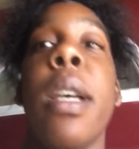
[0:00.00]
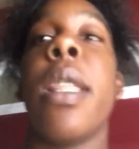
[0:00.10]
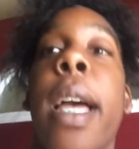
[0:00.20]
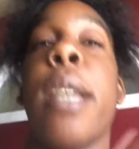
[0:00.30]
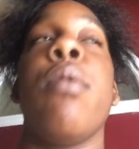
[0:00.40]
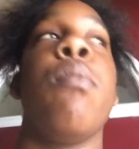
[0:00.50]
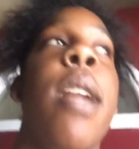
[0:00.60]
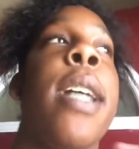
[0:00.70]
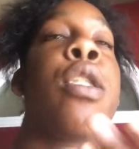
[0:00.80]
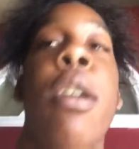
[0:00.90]
Like, when
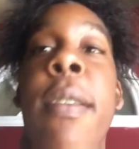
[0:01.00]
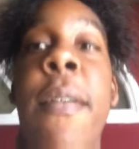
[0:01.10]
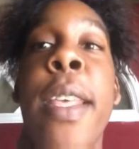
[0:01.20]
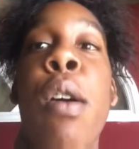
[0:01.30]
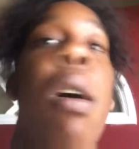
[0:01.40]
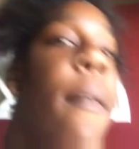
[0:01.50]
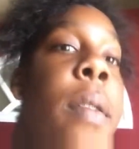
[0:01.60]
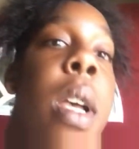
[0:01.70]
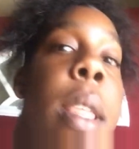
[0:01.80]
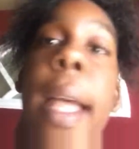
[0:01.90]
I start the video off,
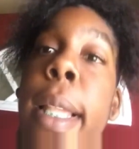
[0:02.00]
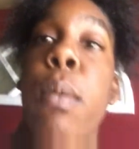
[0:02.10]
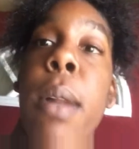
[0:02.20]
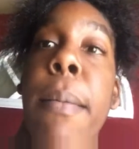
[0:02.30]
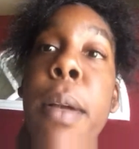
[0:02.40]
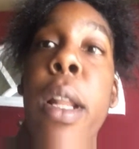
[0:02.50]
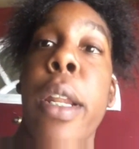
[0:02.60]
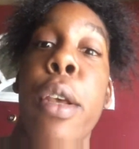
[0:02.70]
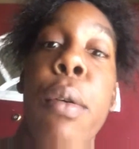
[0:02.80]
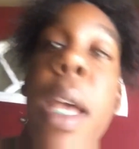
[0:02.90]
that's what I'm going to
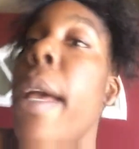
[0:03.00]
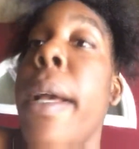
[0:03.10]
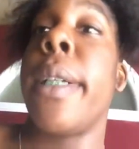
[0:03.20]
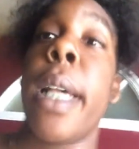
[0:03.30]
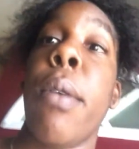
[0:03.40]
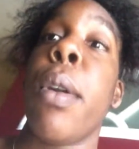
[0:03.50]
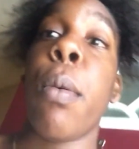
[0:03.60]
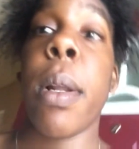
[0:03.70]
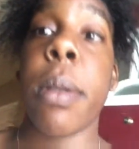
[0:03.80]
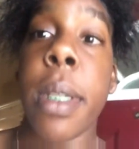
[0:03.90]
do because I don't know
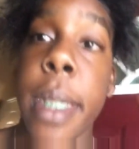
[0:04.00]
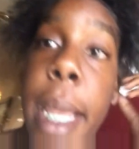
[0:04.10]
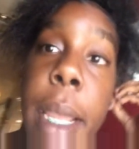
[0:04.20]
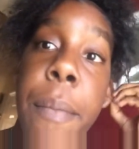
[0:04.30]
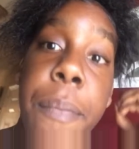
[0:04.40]
what else to say.